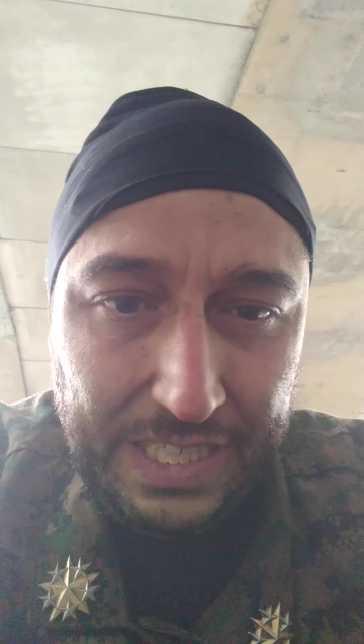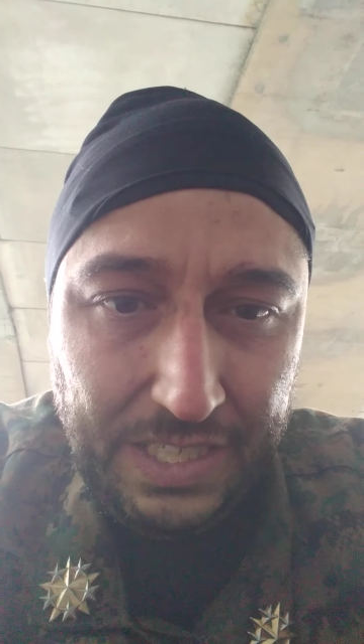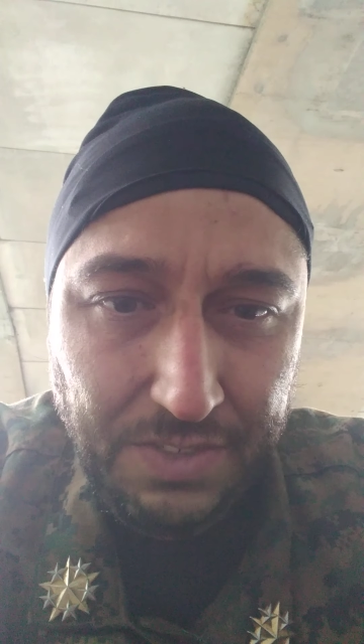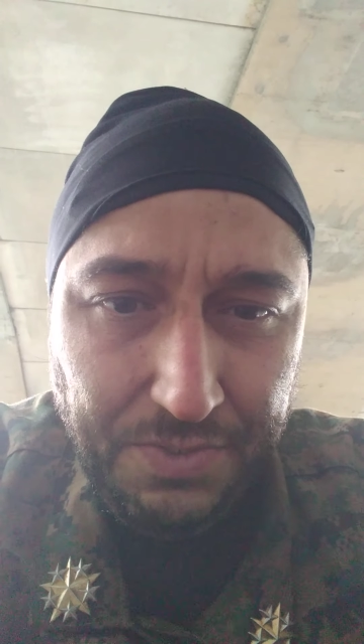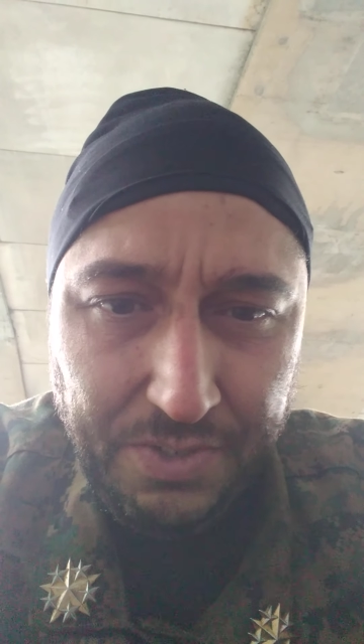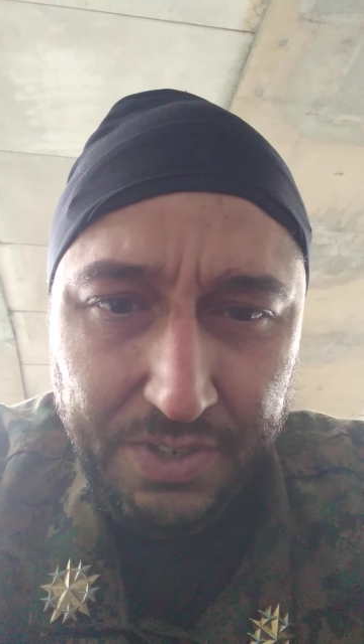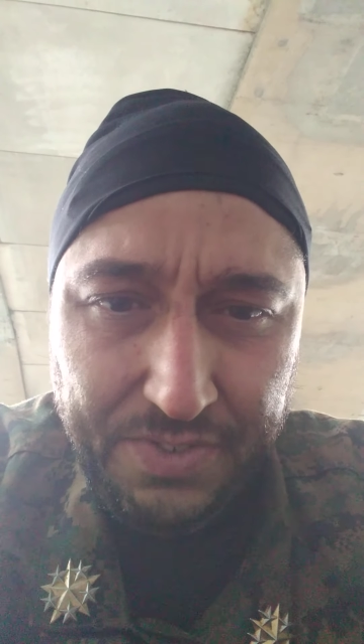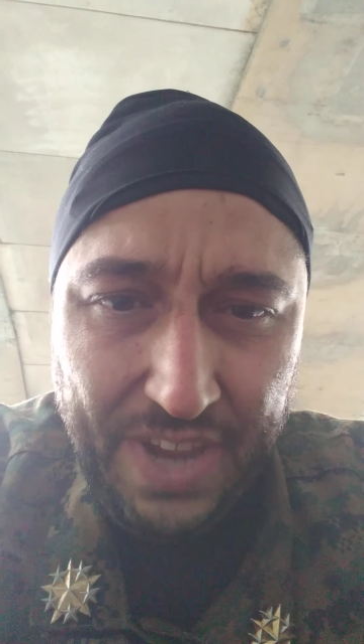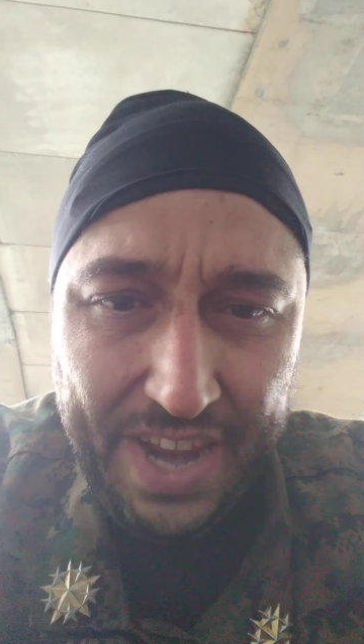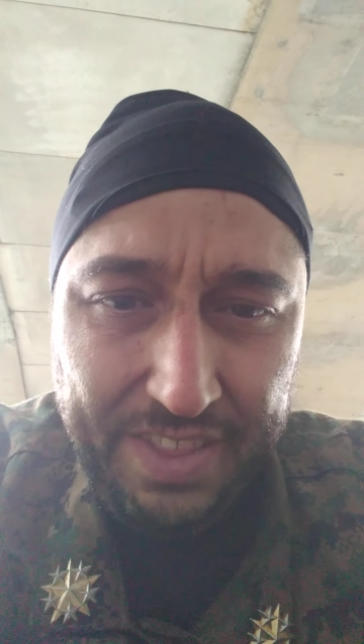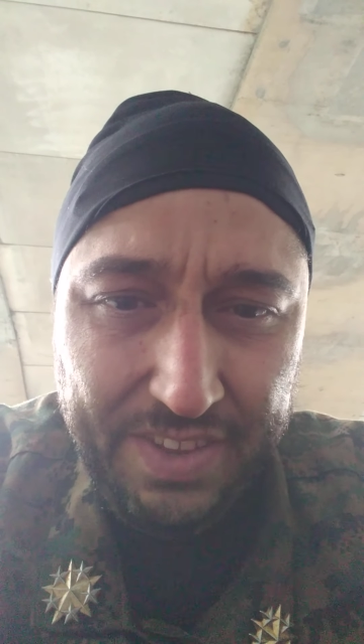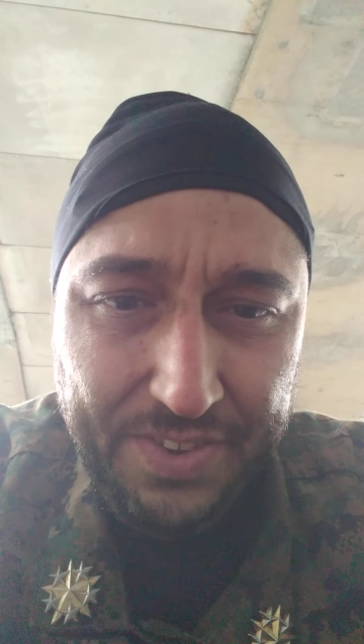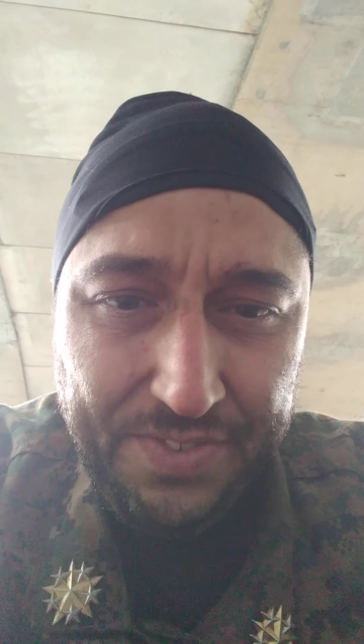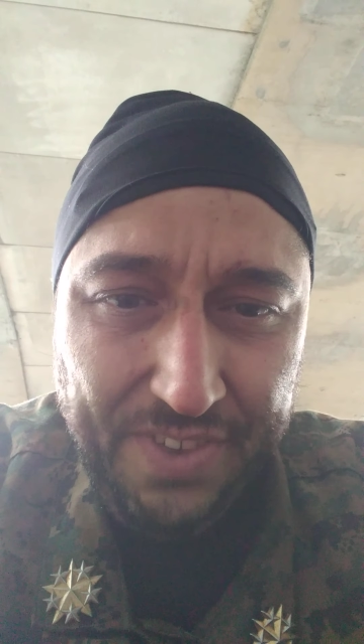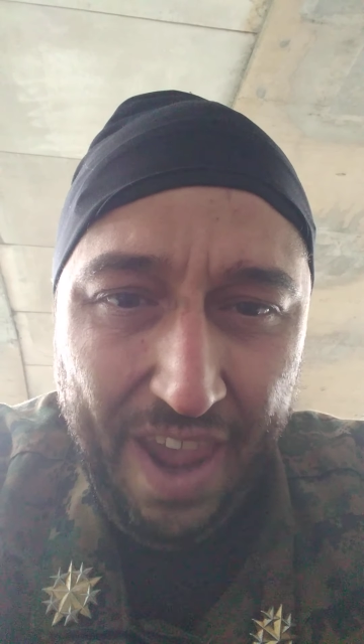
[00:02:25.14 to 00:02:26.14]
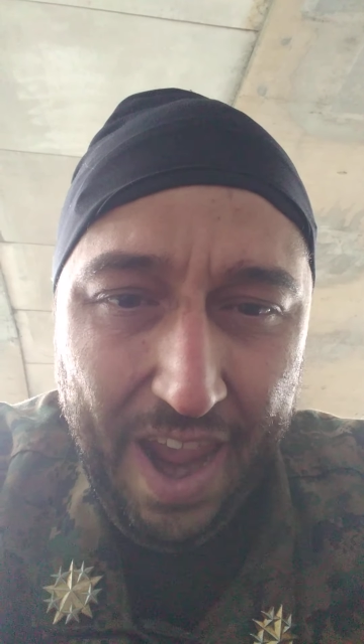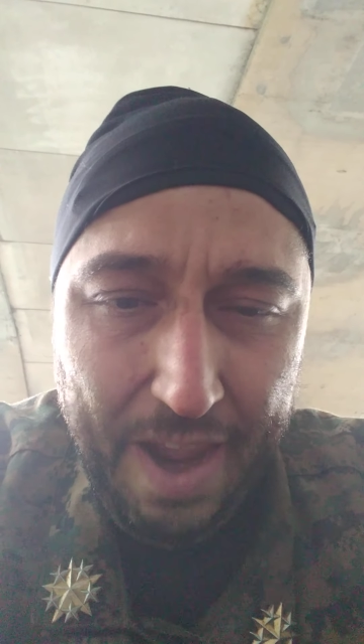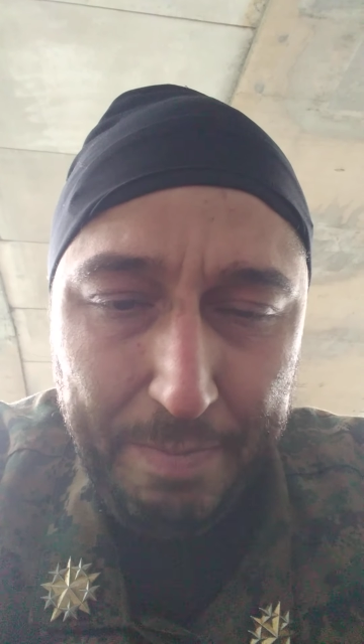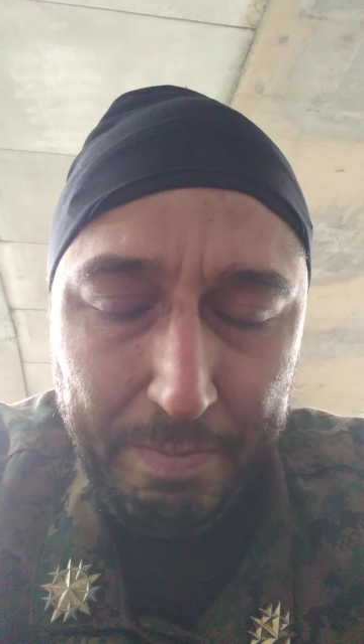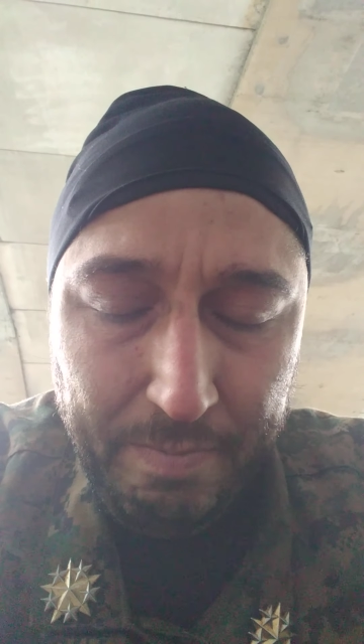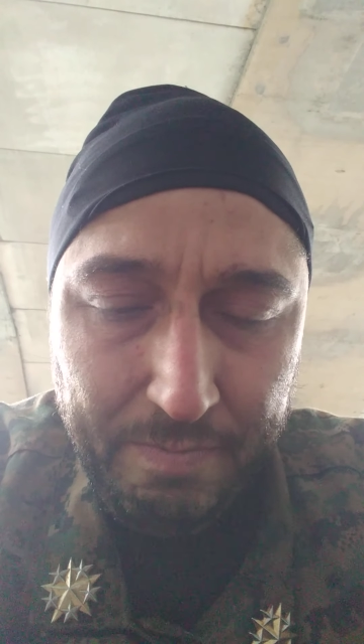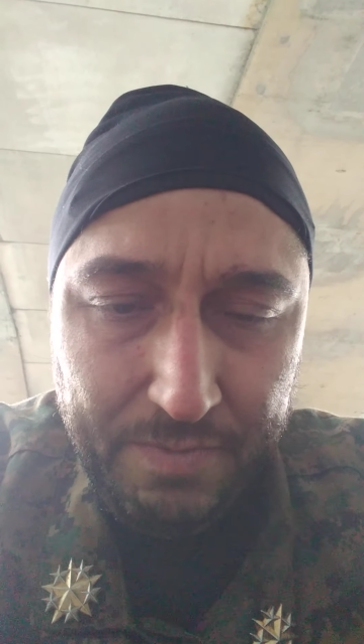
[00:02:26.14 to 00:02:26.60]
So it's like
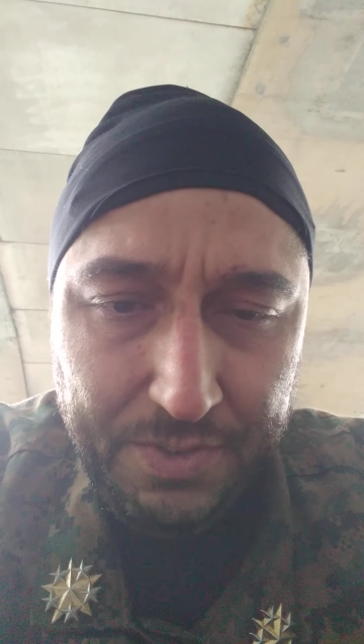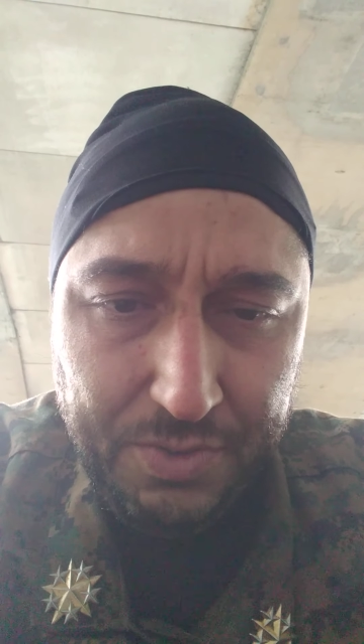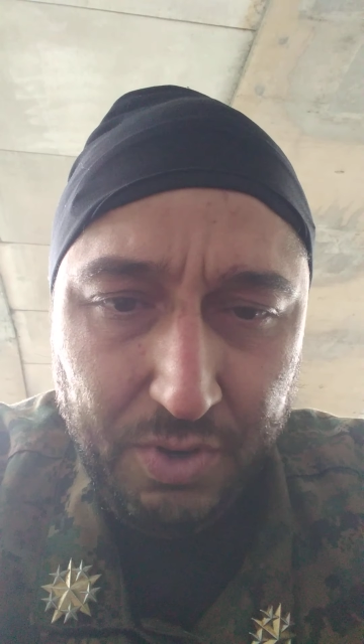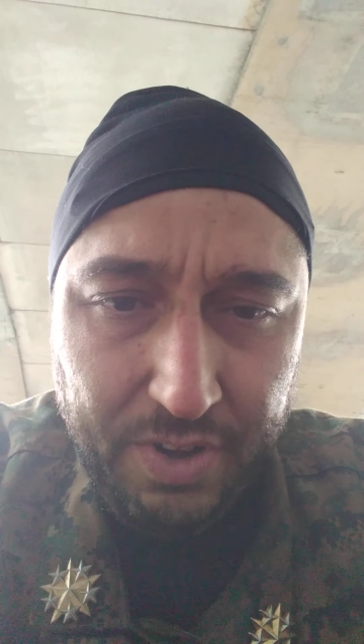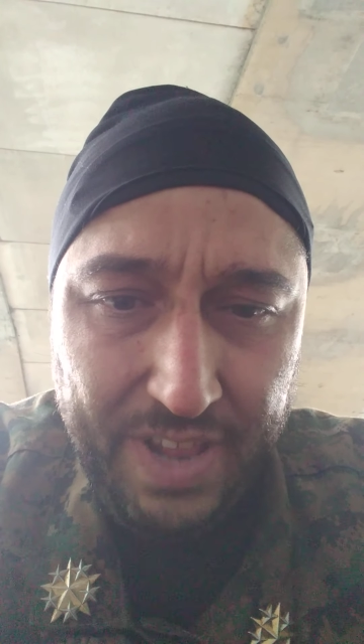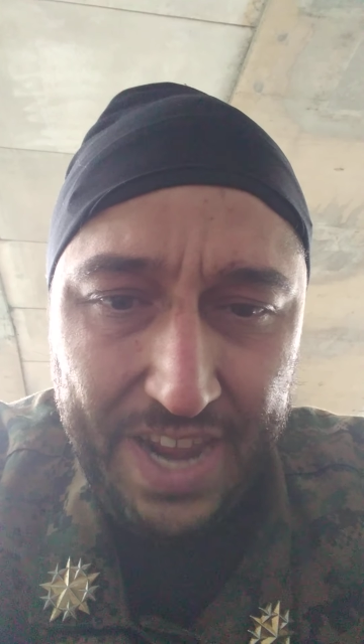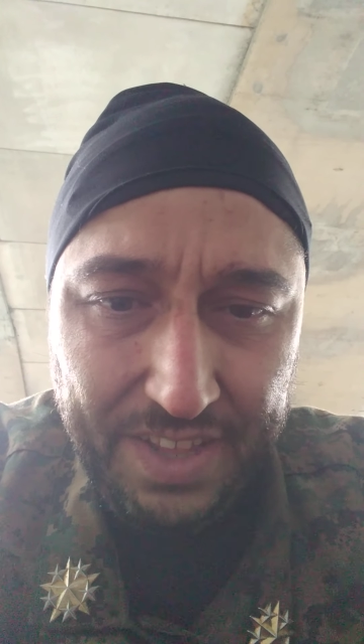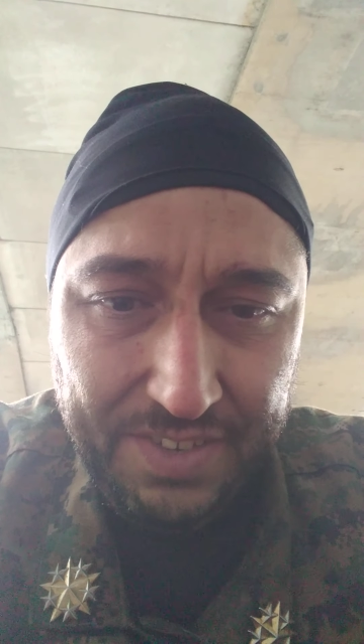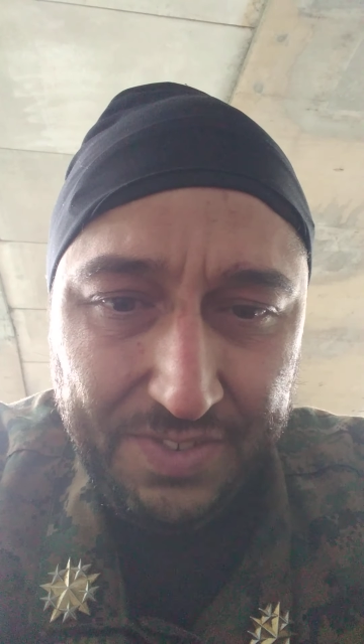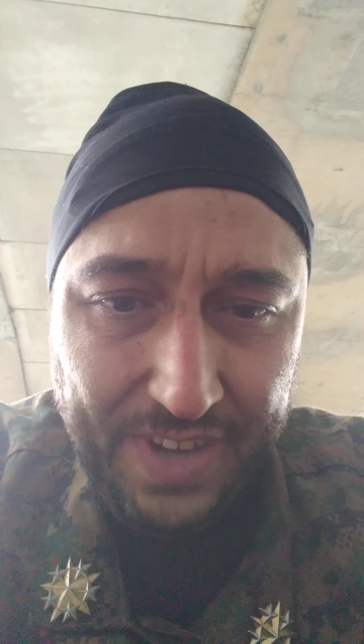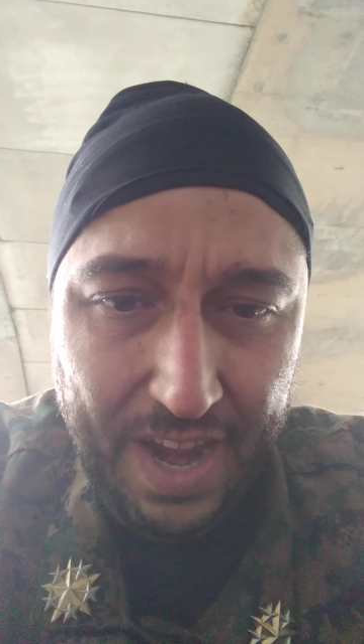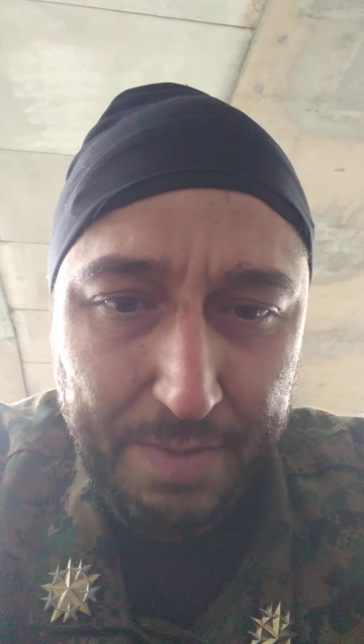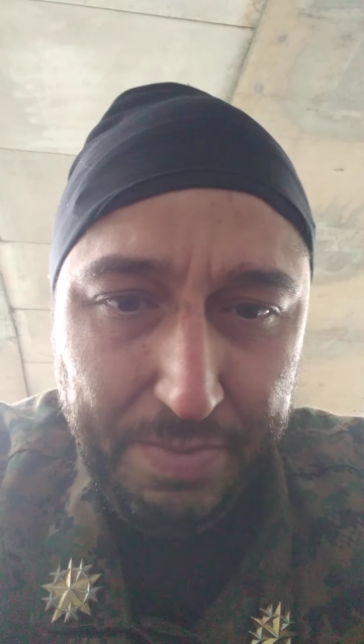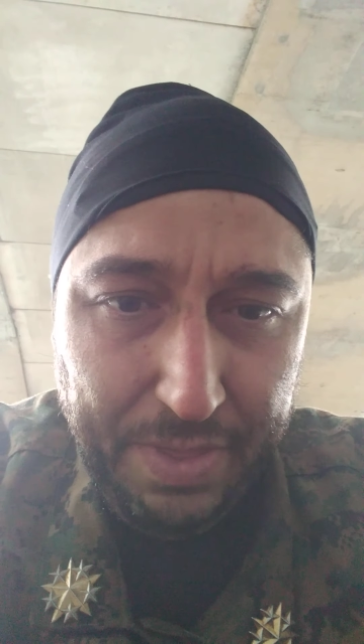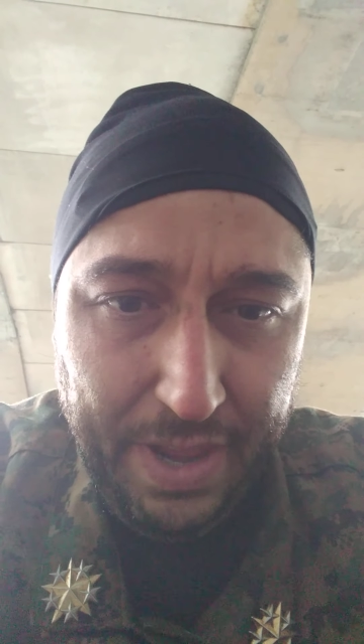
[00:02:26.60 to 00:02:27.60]
sort of like the same